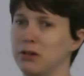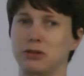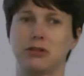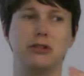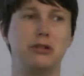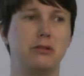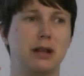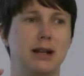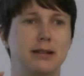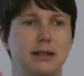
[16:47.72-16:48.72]
in order to do
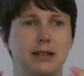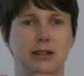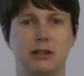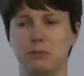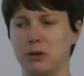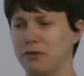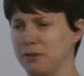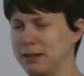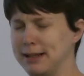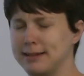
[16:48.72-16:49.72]
that, you need to move
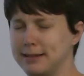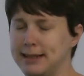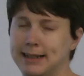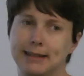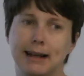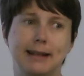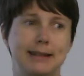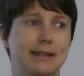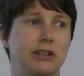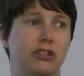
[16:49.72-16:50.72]
from these teeny tiny
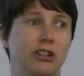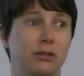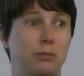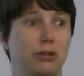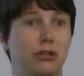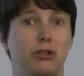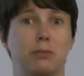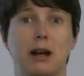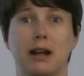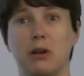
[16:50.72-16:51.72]
stitches produced
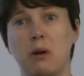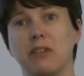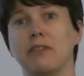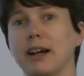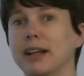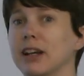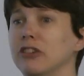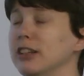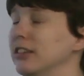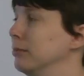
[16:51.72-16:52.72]
by quite a fine gauge
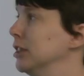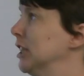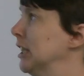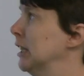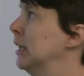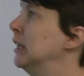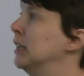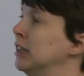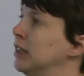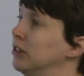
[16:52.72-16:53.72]
knitting machine
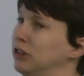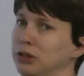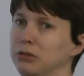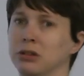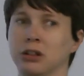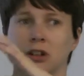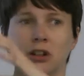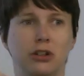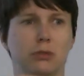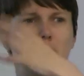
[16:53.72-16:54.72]
to
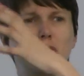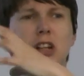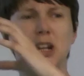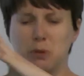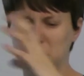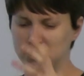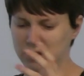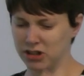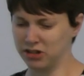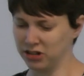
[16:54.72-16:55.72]
some junkier ones
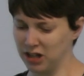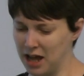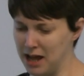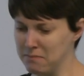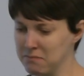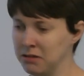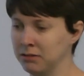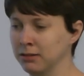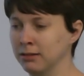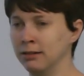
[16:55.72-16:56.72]
that um,
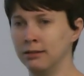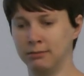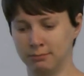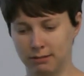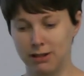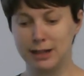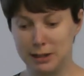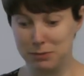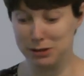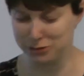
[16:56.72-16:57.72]
a
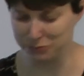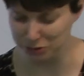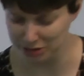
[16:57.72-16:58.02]
sane person